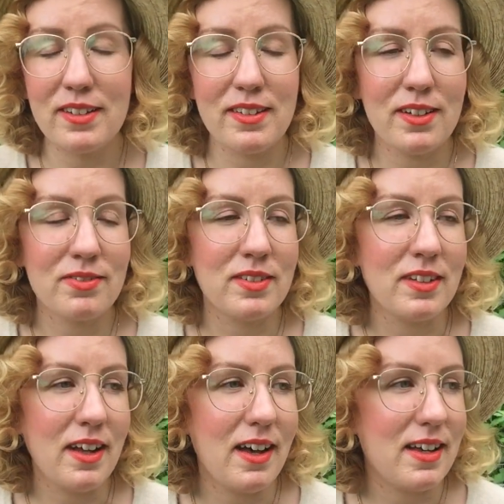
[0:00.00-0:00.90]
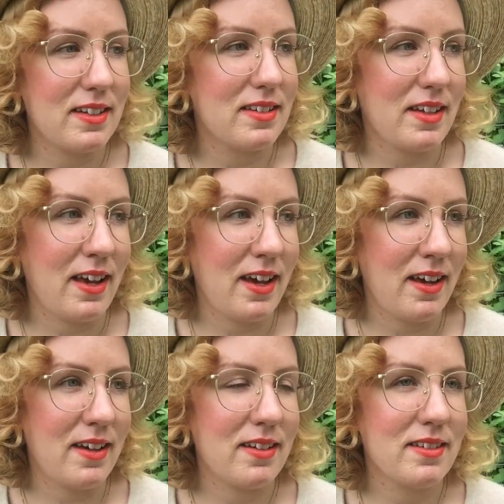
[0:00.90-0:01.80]
just have not
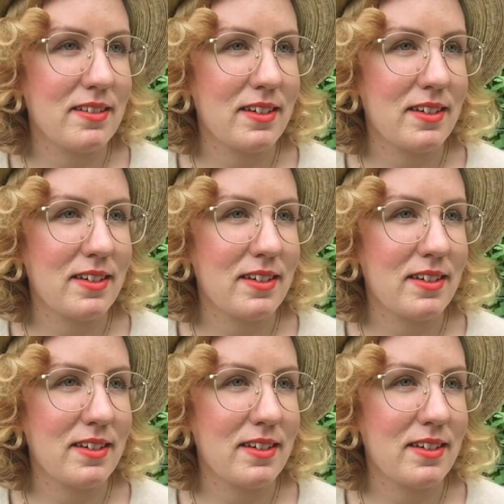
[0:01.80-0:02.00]
had